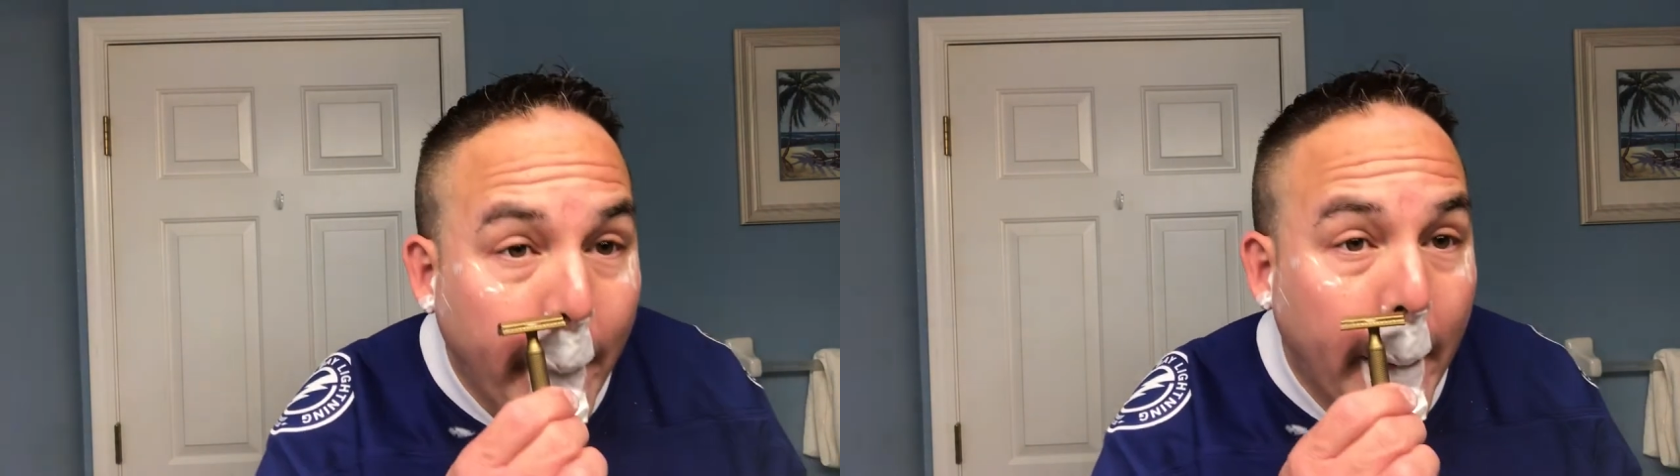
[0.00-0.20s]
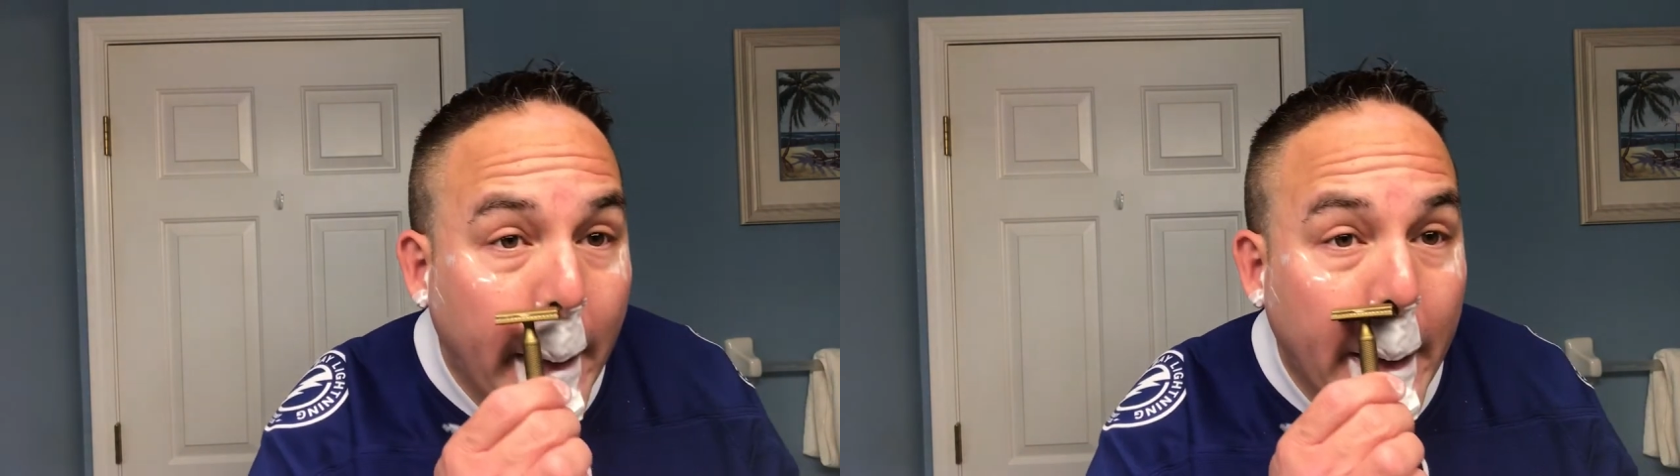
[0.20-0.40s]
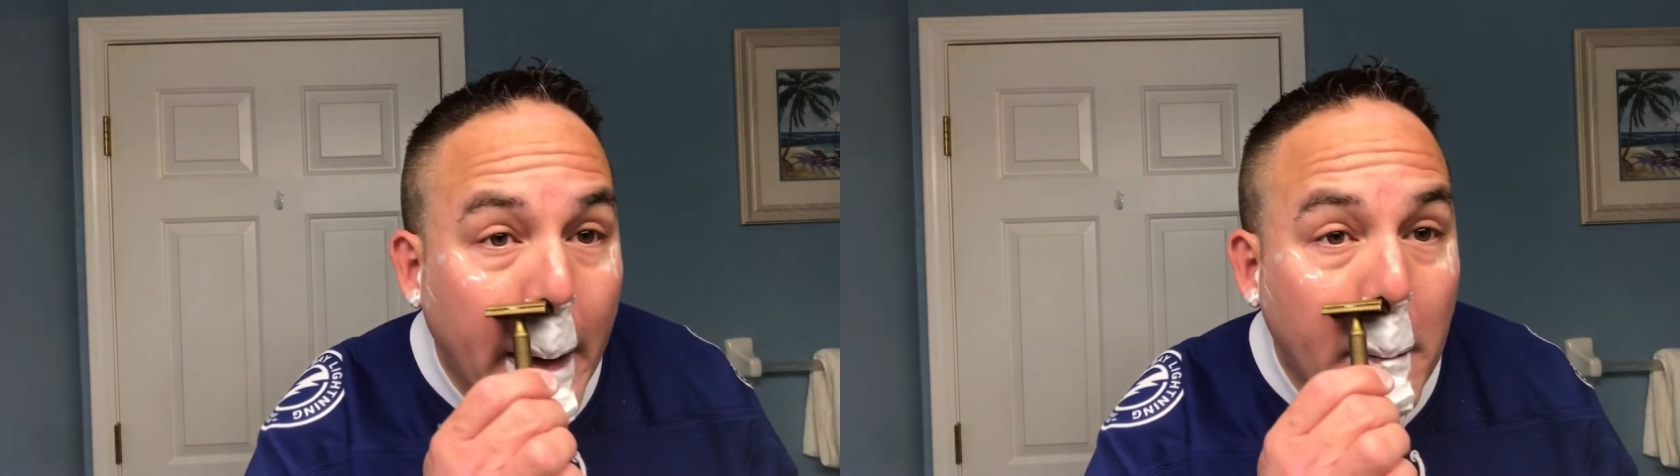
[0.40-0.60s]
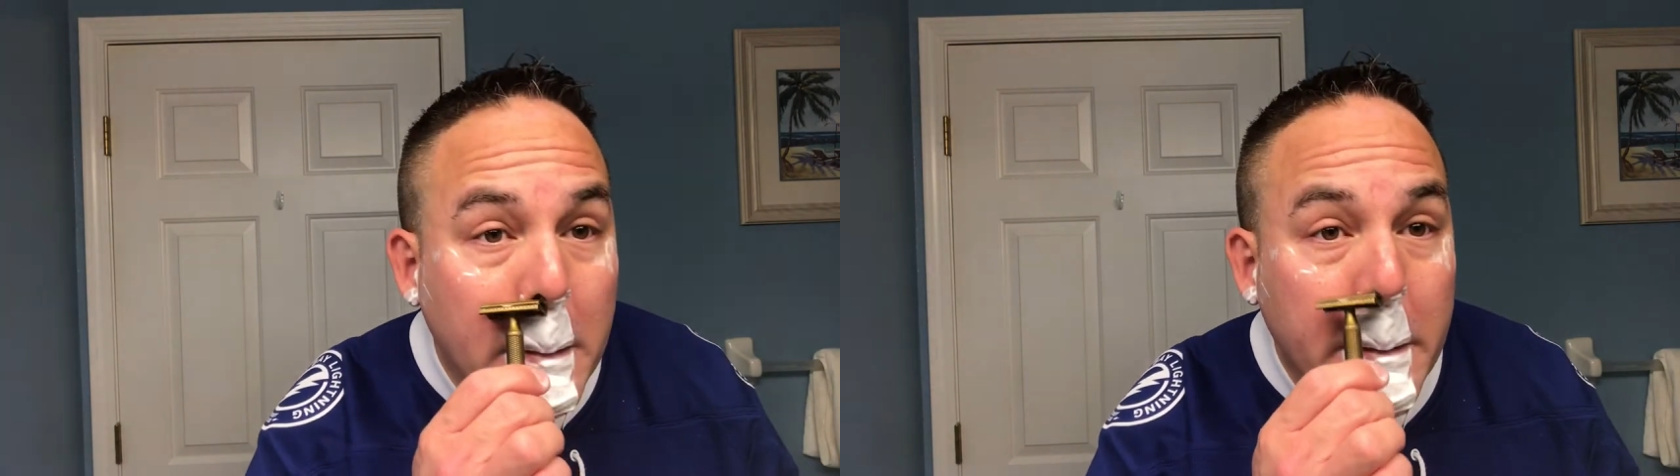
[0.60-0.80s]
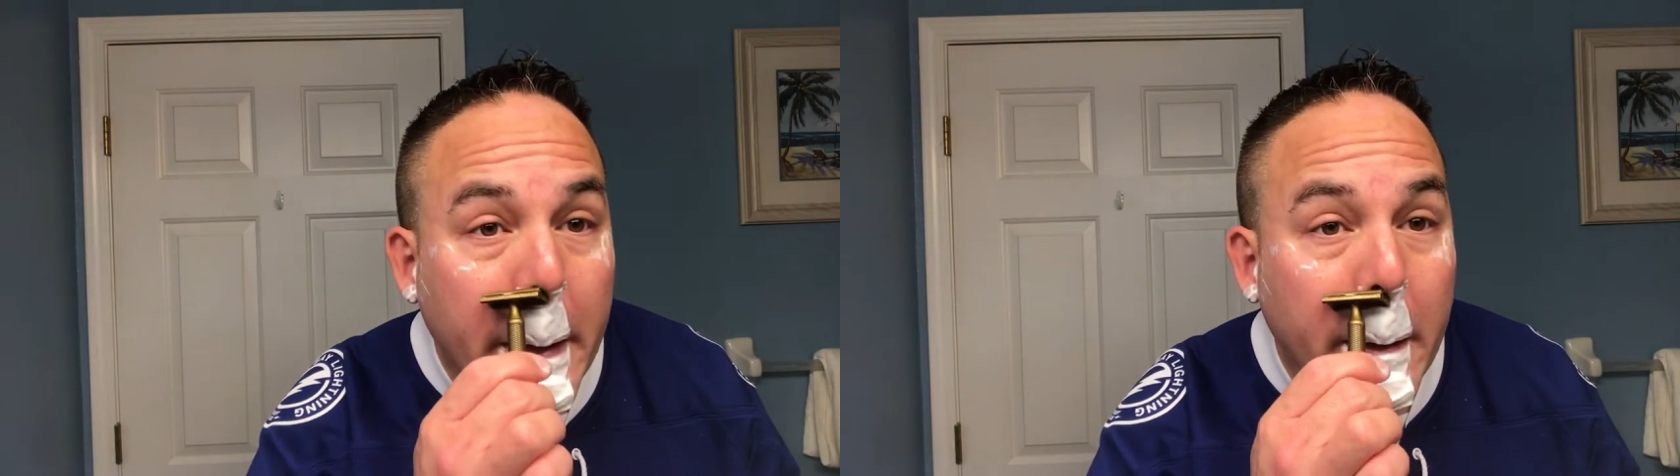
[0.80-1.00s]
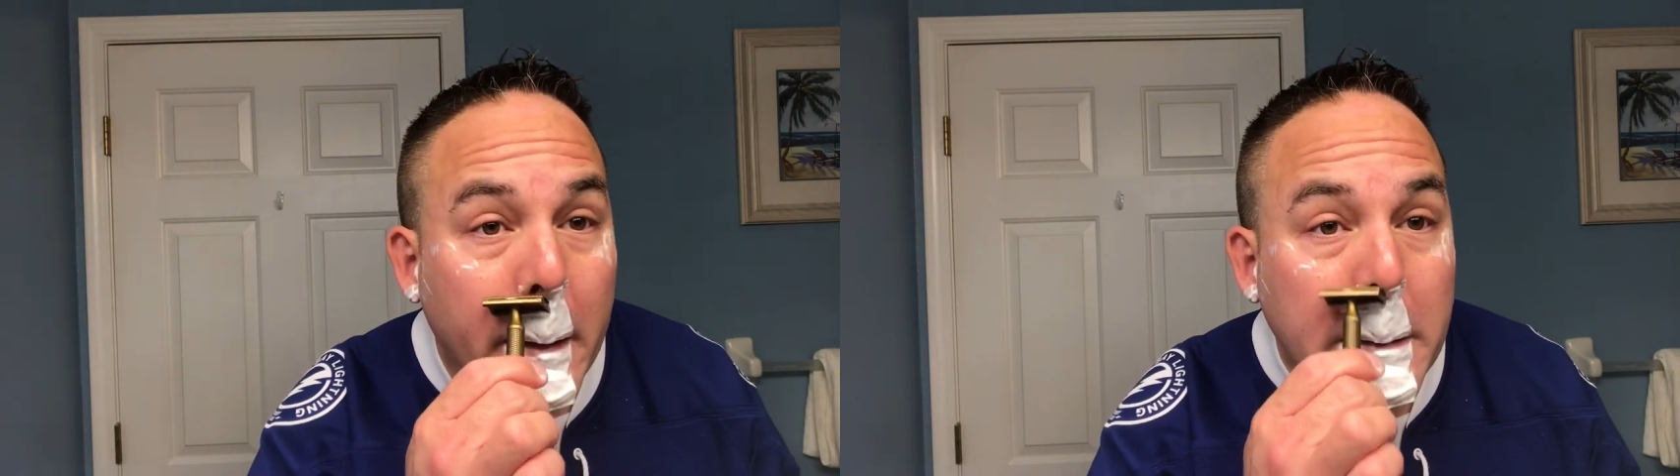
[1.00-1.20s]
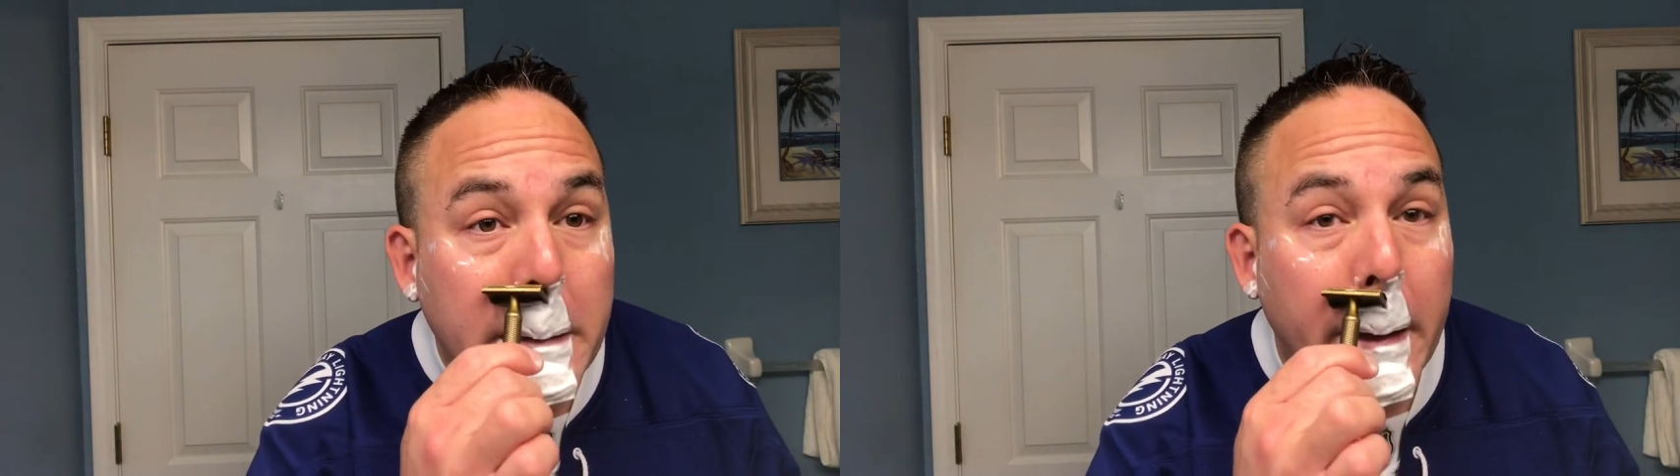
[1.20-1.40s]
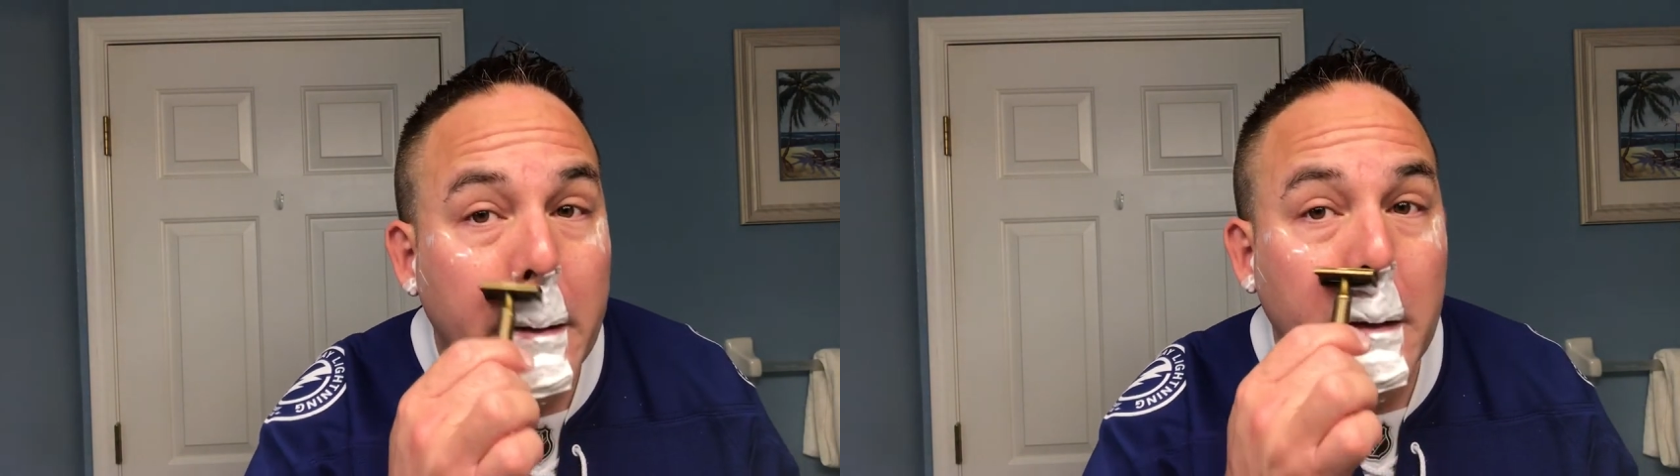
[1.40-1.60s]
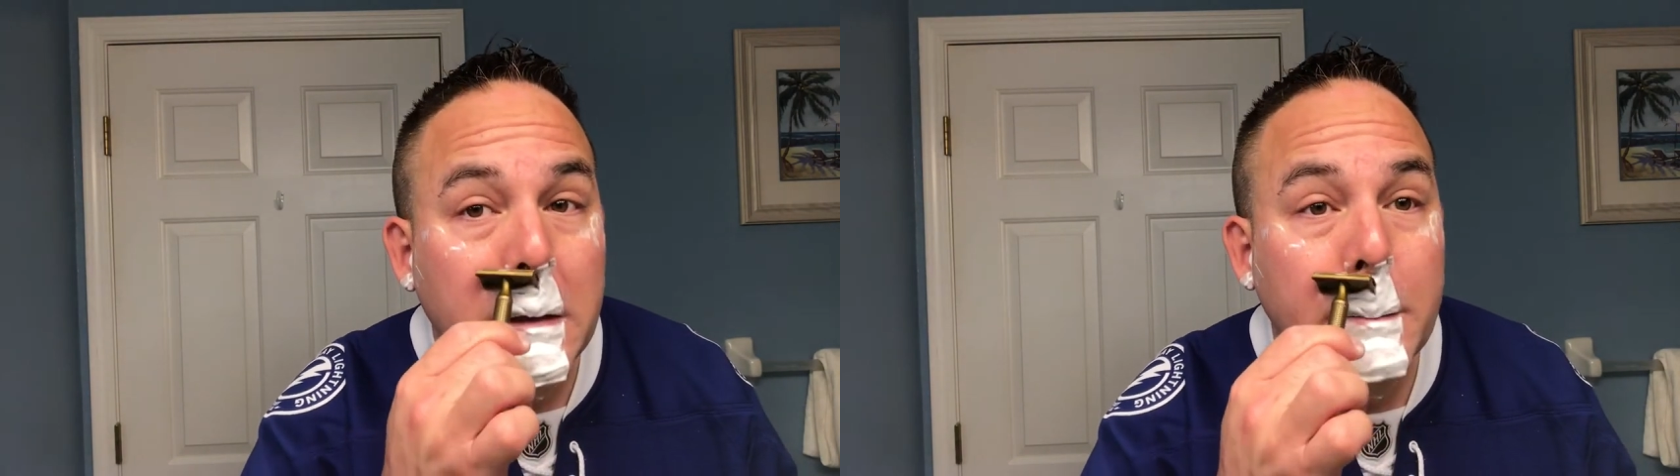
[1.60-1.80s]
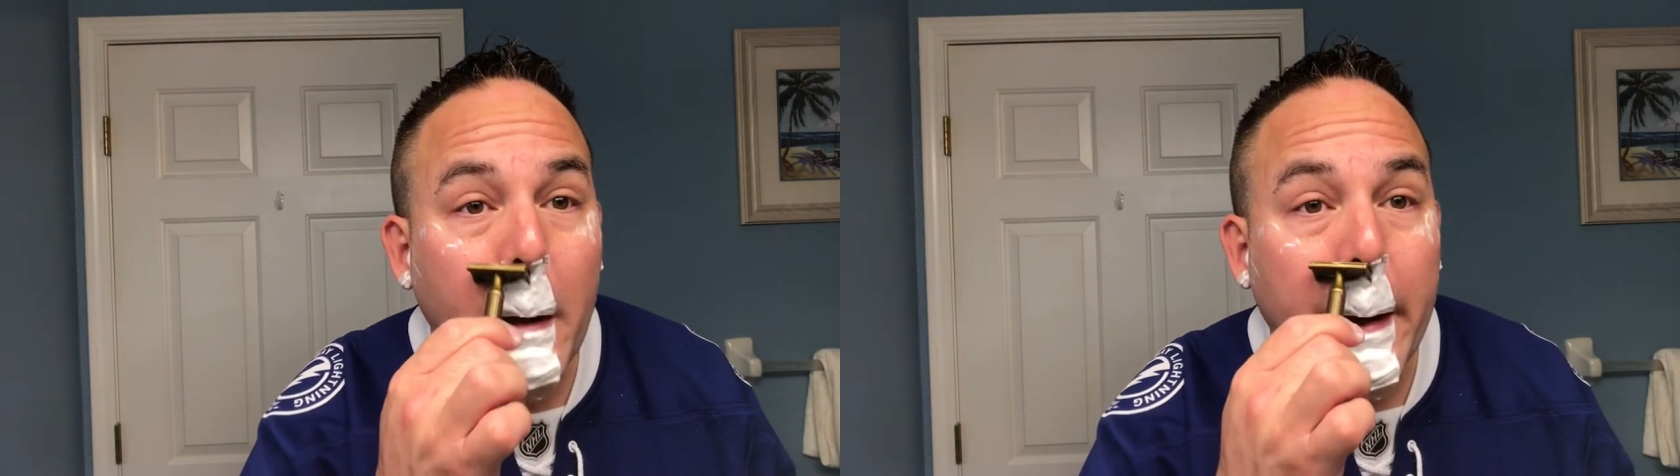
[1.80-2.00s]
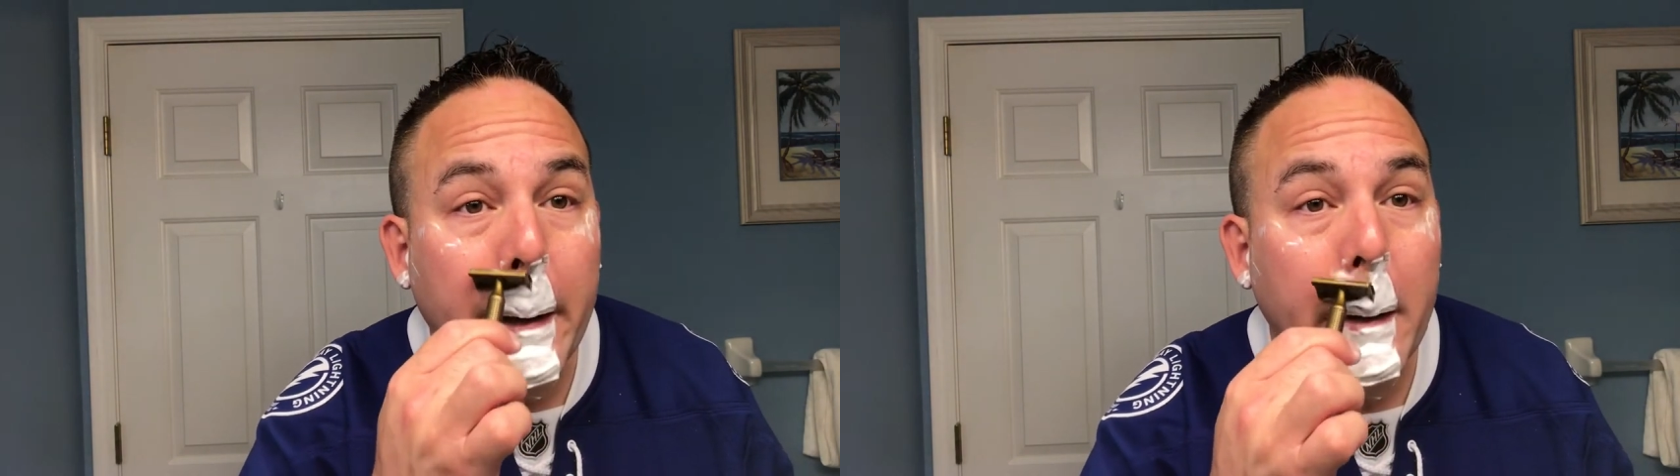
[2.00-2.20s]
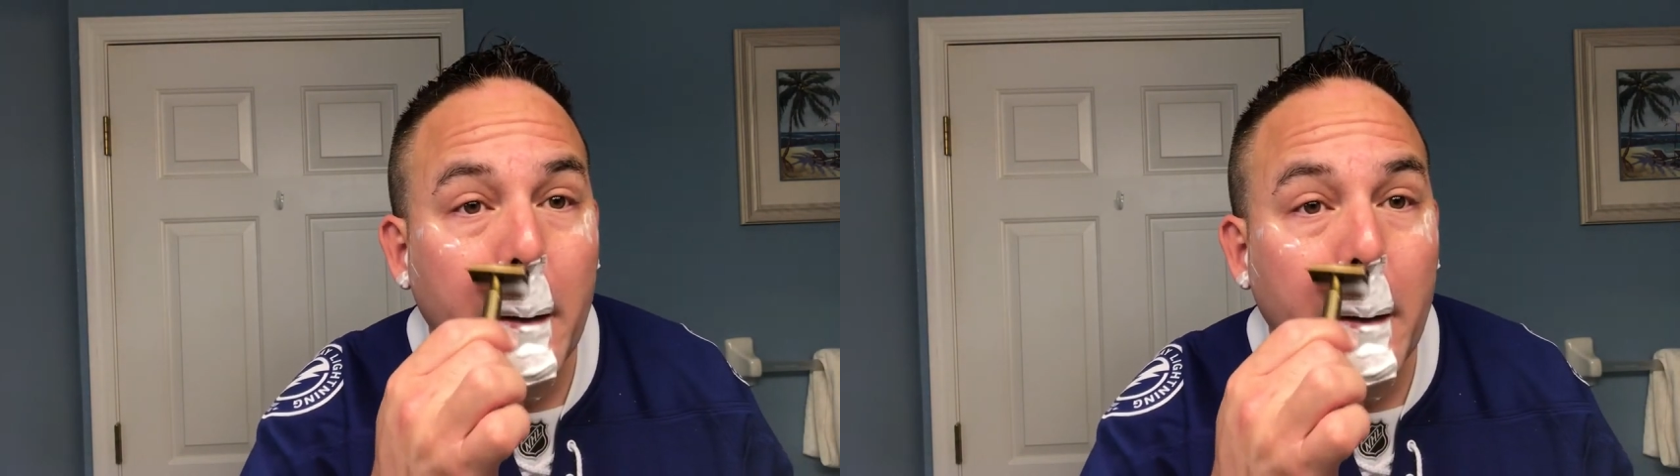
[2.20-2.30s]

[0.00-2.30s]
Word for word: and I'm scared of seeing the spike